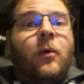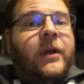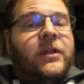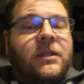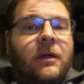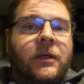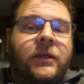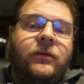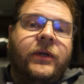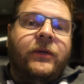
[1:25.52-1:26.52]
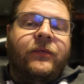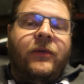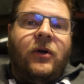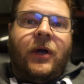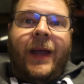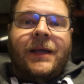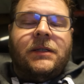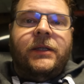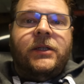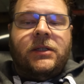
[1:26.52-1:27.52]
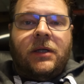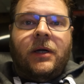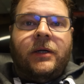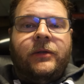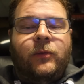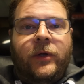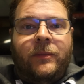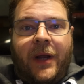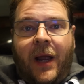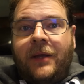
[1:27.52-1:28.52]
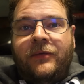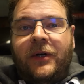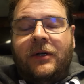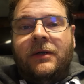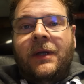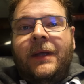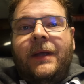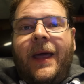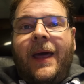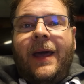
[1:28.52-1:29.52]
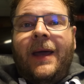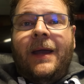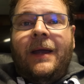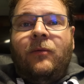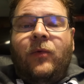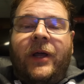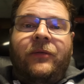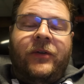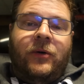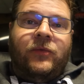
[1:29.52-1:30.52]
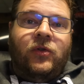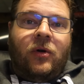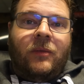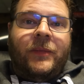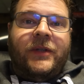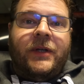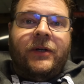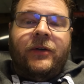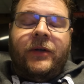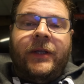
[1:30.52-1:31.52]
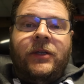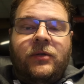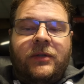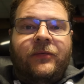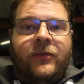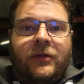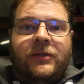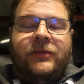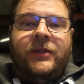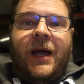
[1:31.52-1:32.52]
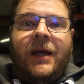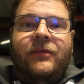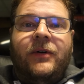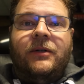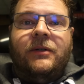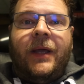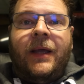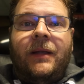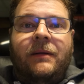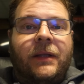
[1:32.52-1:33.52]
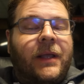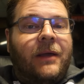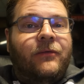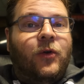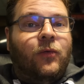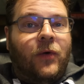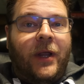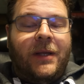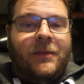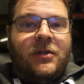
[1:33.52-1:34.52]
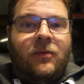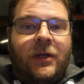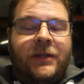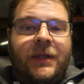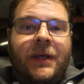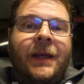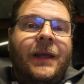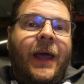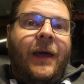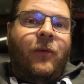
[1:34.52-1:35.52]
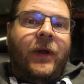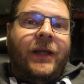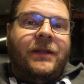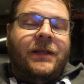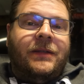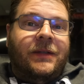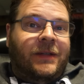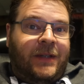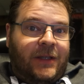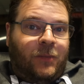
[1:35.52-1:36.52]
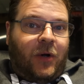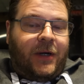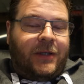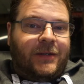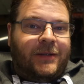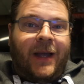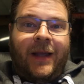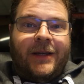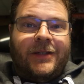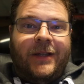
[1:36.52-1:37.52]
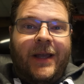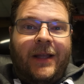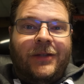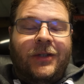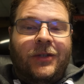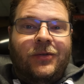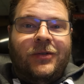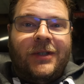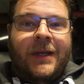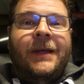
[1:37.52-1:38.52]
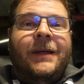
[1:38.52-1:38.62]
When I started doing the vlog, I actually started with my iPhone. And when I filmed normal material, I used the front of the iPhone and it gave great image quality. And when I did this part, I actually had to use,